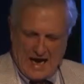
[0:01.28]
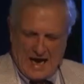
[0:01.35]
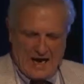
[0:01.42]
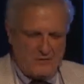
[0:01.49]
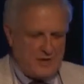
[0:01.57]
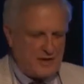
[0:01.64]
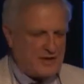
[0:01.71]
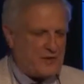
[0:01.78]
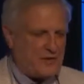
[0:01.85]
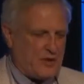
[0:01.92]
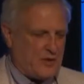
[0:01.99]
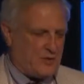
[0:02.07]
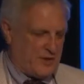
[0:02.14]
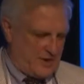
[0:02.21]
I want to
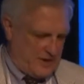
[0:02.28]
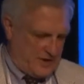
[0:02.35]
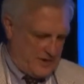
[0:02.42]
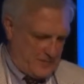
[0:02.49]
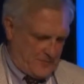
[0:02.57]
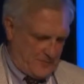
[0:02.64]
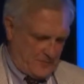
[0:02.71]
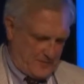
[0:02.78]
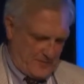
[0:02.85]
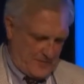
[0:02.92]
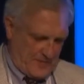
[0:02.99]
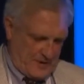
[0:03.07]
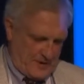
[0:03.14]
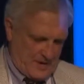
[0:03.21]
agree with
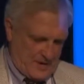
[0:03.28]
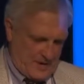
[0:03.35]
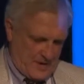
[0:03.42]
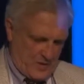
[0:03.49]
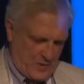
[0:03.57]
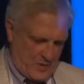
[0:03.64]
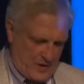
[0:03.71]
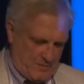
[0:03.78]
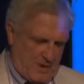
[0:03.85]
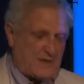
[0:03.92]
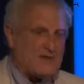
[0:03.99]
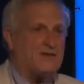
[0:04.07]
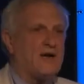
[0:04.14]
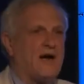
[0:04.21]

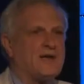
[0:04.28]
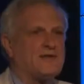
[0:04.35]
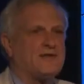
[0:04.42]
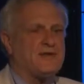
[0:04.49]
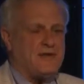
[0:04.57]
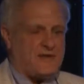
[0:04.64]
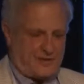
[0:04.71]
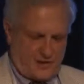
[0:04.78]
Ambassador Eisenstadt.